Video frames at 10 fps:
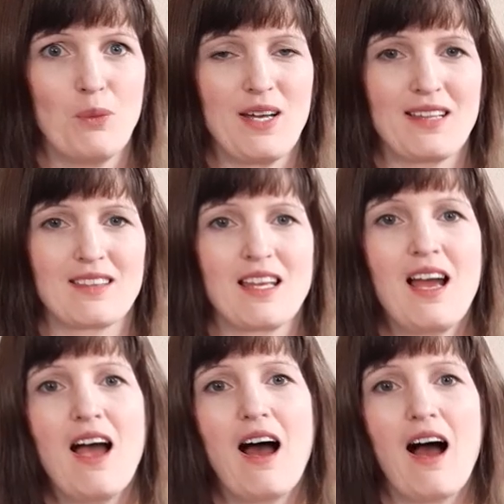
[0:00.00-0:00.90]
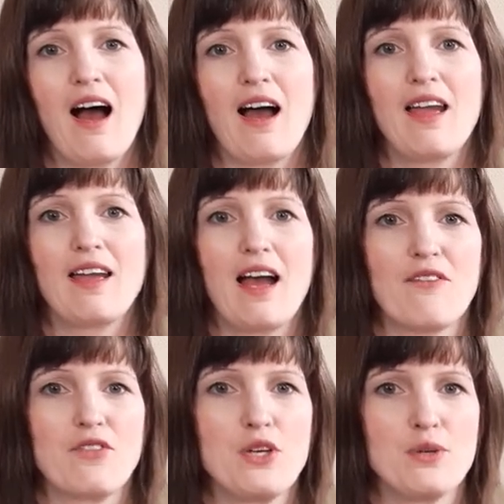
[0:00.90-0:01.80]
with. I
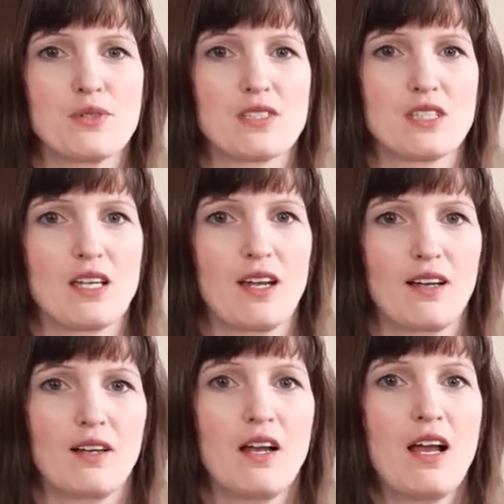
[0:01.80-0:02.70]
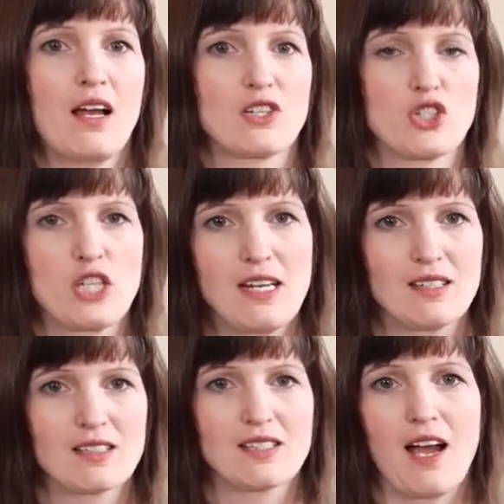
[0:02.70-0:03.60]
have used
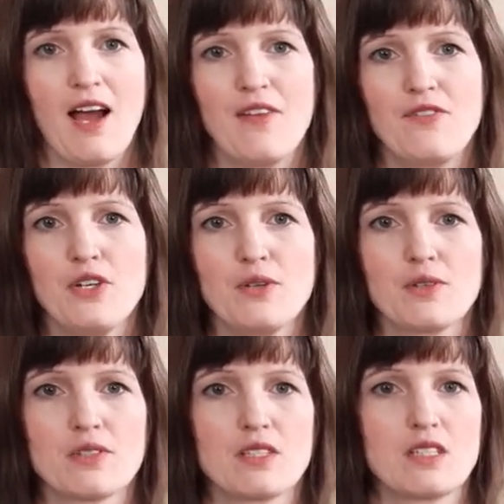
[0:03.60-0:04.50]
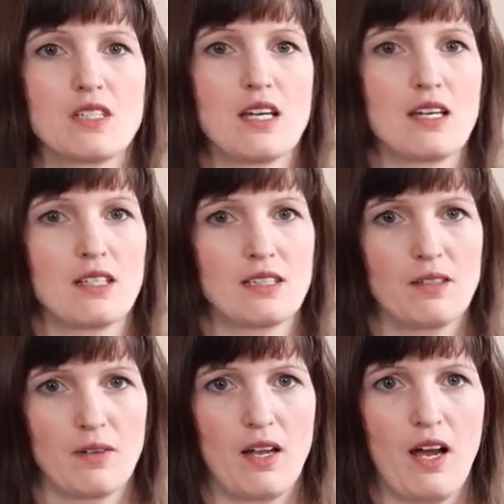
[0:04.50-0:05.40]
sheets, I've used
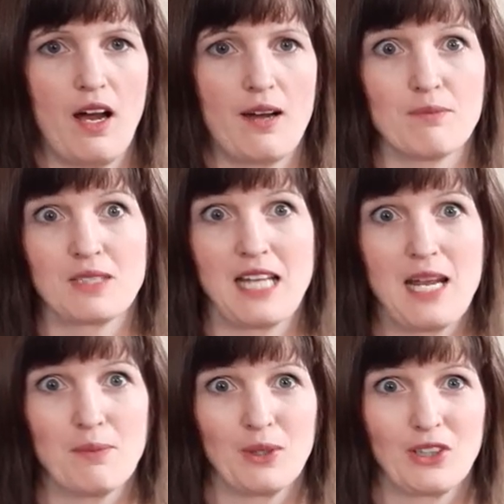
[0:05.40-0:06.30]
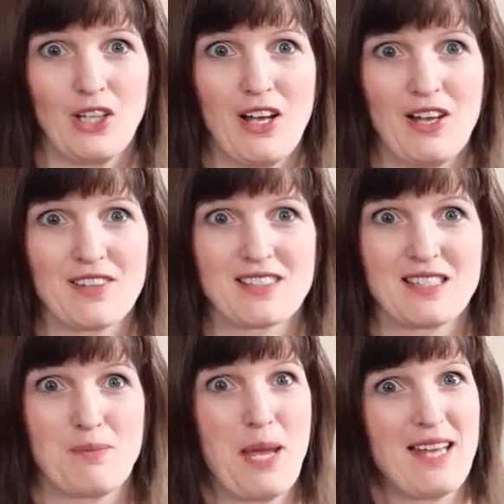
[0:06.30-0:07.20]
tablecloths,
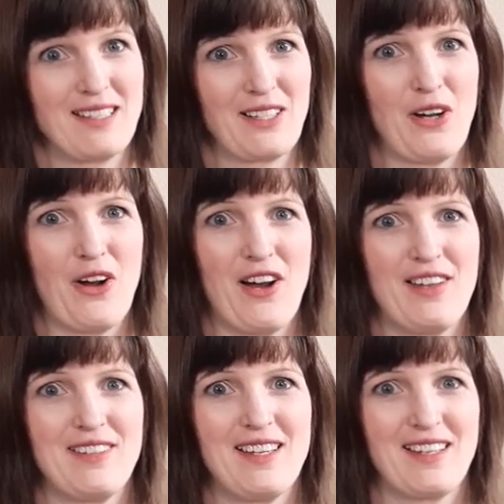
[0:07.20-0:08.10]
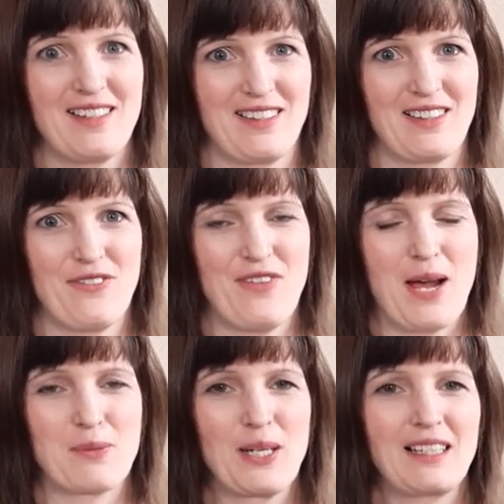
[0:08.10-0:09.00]
depending on the
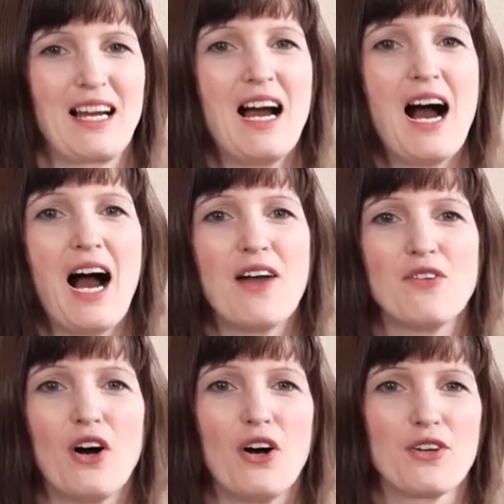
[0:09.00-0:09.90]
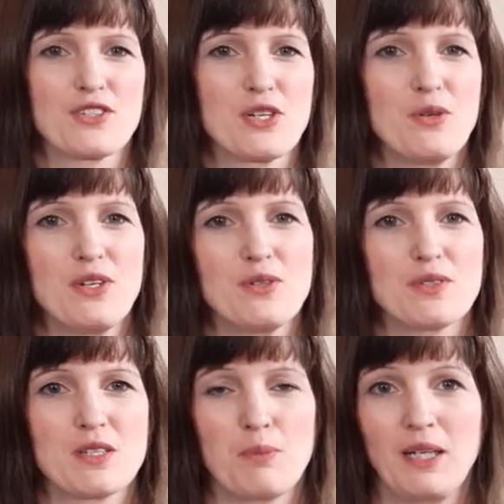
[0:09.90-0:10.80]
fabric. I've also
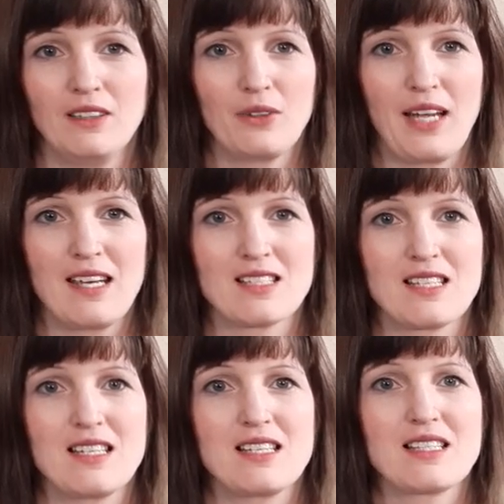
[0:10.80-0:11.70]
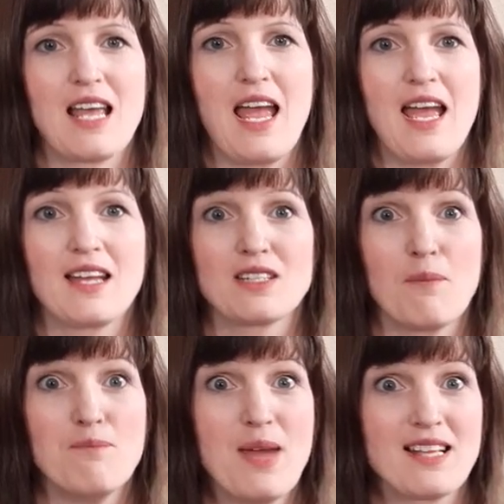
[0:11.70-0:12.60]
used pillowcases, and
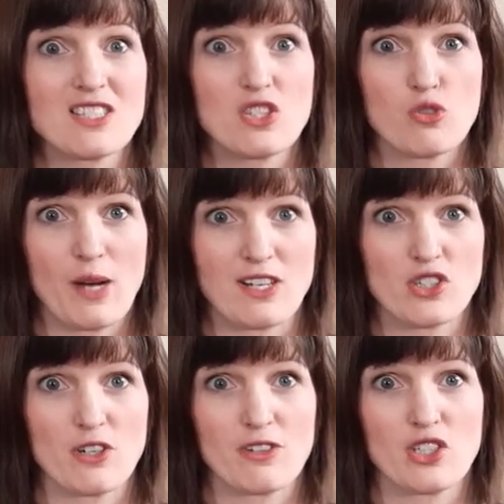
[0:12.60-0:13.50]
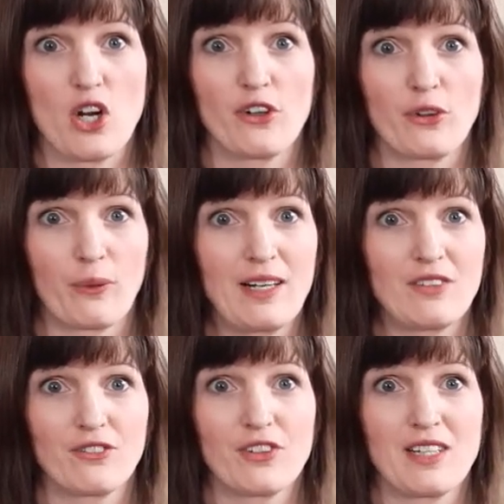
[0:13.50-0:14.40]
men's dress shirts are
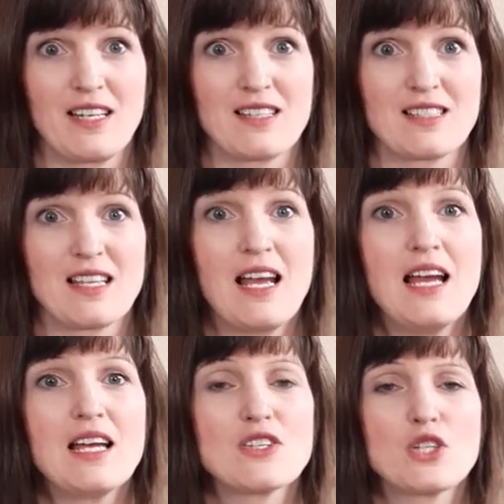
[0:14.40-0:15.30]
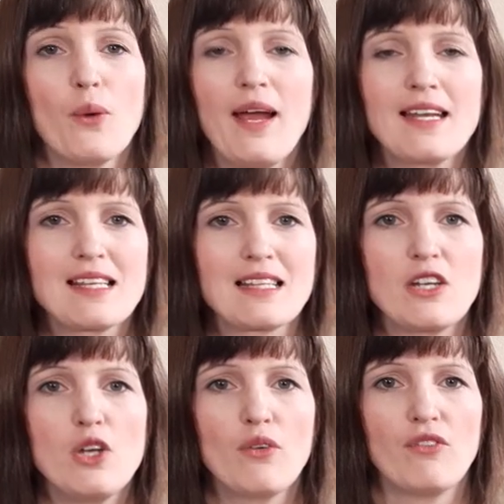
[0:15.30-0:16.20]
great for this. So anything
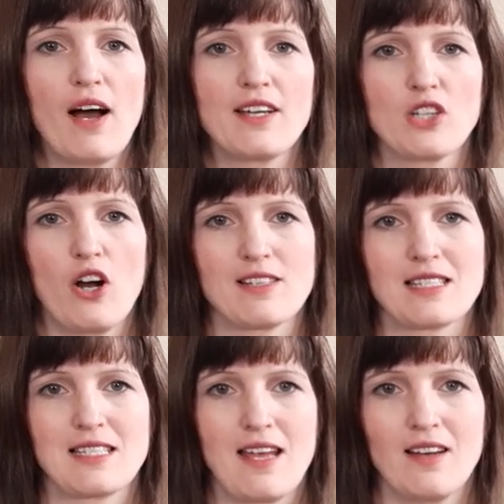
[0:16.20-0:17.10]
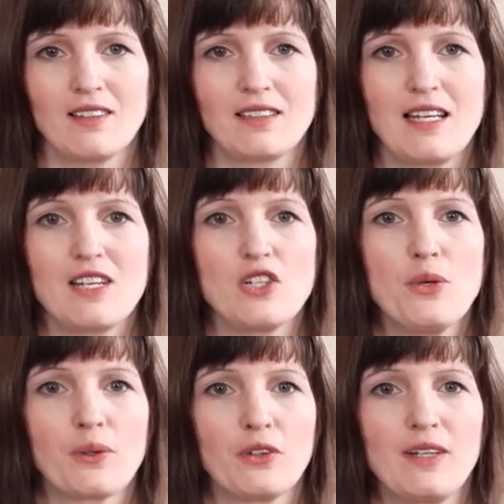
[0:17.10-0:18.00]
you find on sale that you
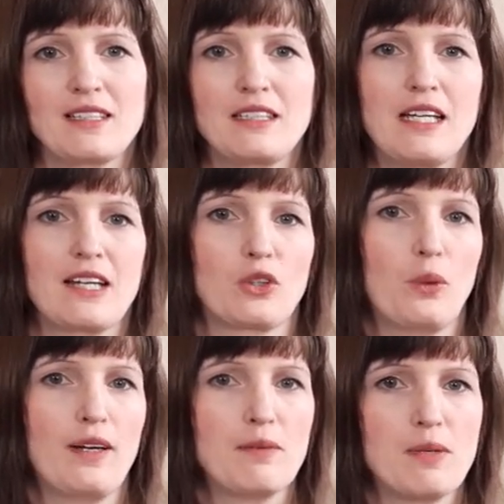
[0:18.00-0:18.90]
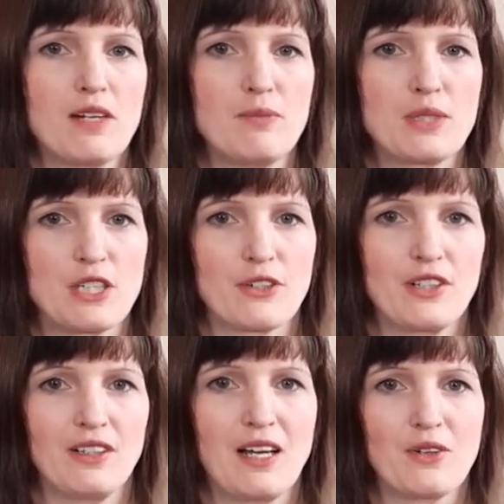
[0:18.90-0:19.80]
are going to get quite a bit of
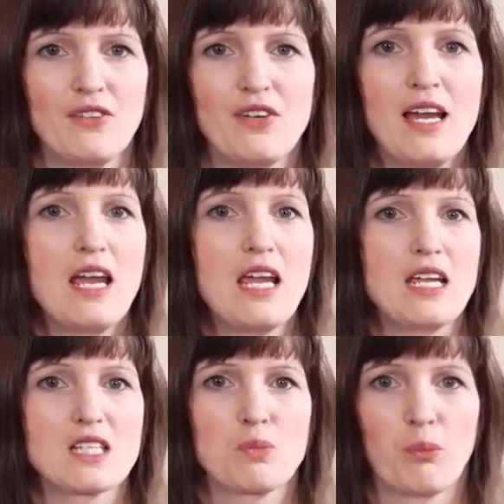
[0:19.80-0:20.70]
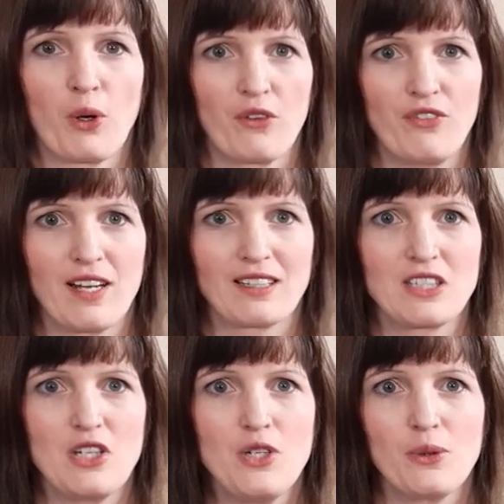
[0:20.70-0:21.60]
material out of is perfect.
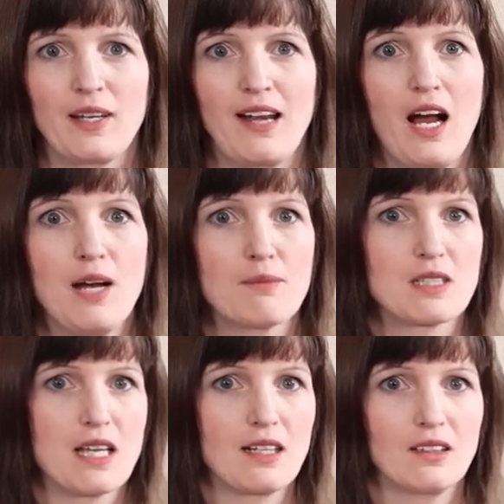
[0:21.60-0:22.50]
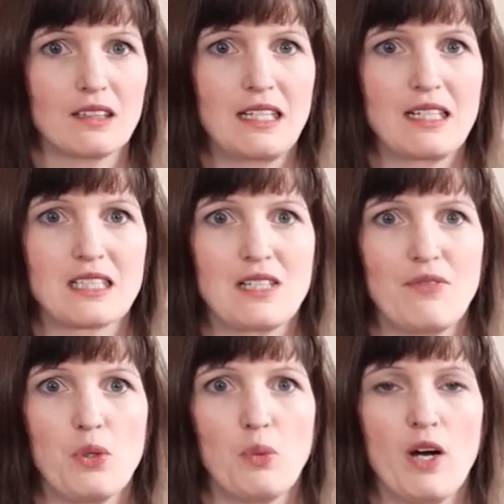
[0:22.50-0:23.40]
You can upcycle things if
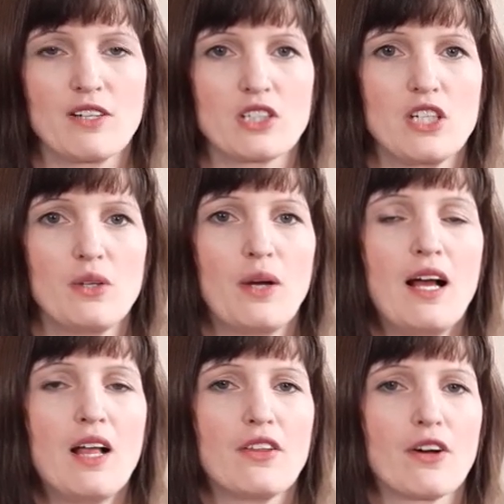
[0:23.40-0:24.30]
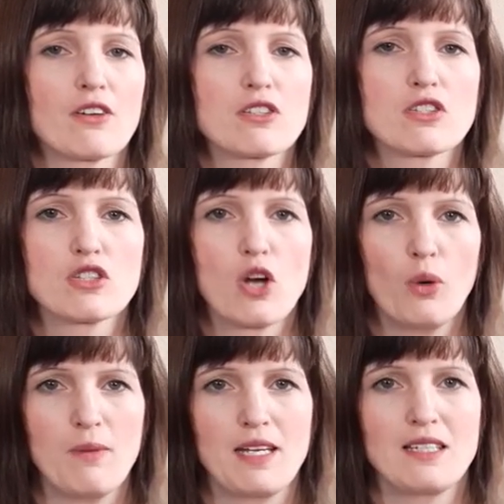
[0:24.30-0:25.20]
you want to. There are so
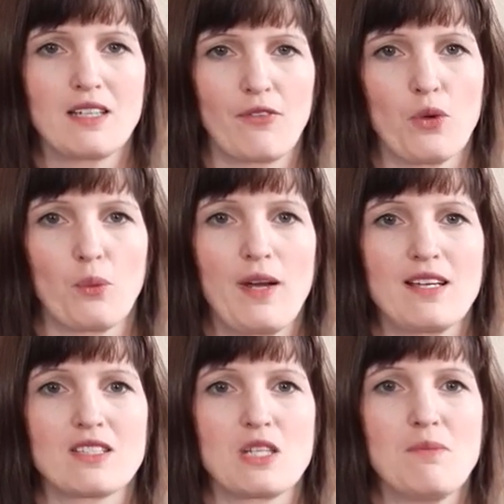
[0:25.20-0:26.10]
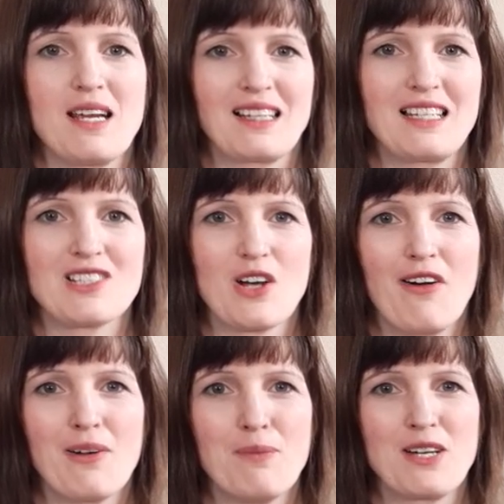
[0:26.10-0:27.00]
many different ways to make these
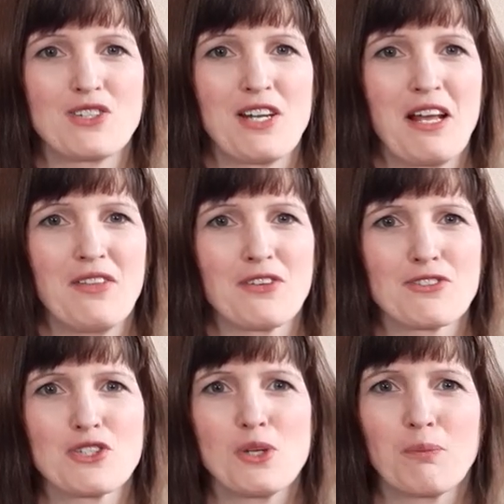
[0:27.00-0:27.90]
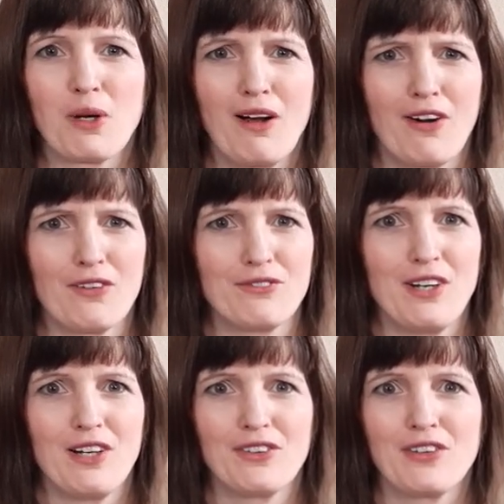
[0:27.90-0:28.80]
on a budget, and they're super
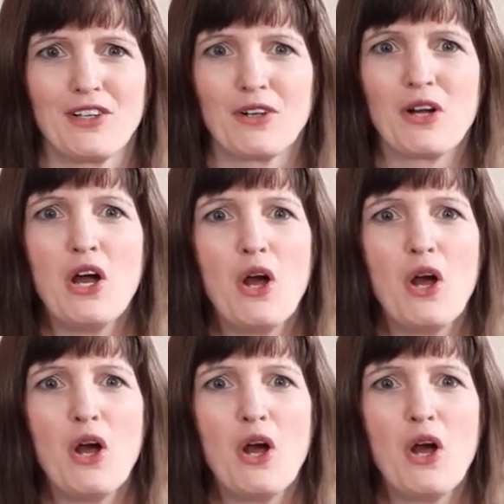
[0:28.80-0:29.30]
heartfelt. They're